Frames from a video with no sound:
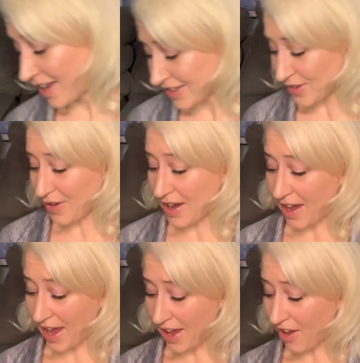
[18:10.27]
So
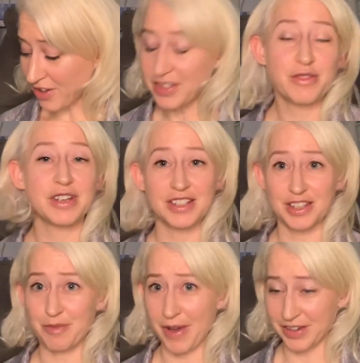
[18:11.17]
I also went into the
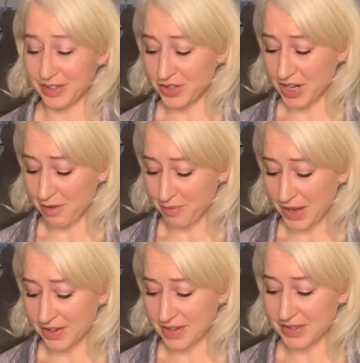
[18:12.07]
box of shame
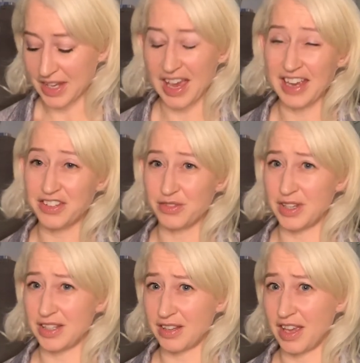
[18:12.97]
because I was like, I do
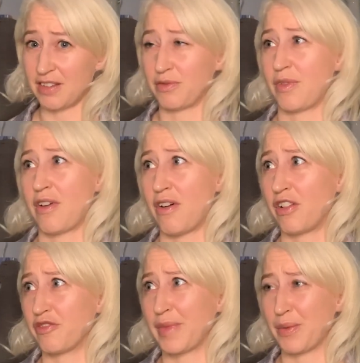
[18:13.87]
need to get all
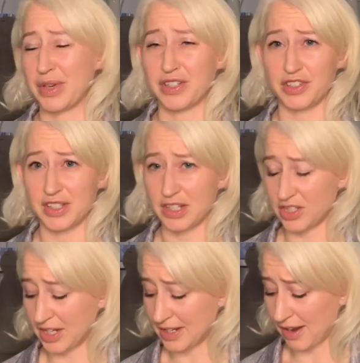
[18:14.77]
of my winter
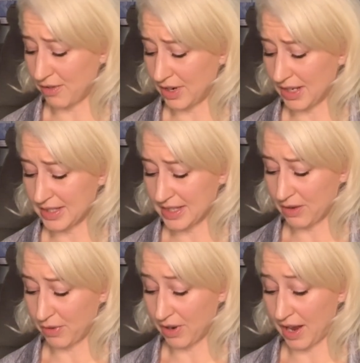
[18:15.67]
stitching down and see
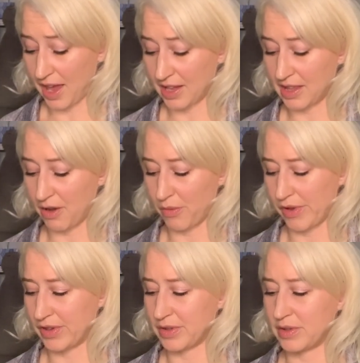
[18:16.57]
what I had that
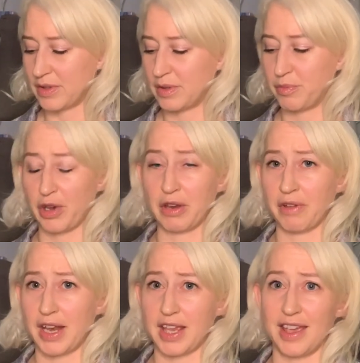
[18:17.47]
was spring
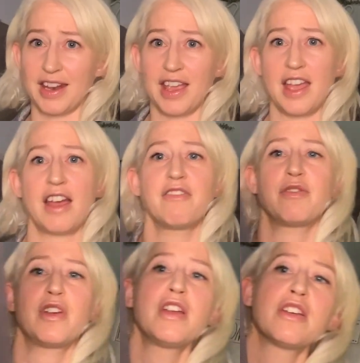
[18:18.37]
ready. And I have
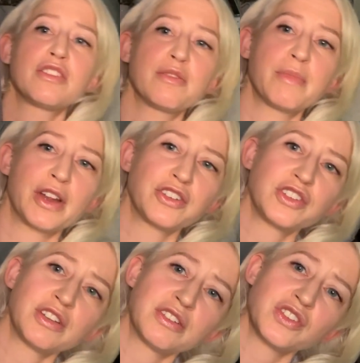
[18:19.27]
the March
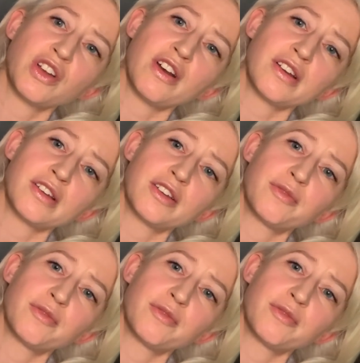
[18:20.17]
yarn chalk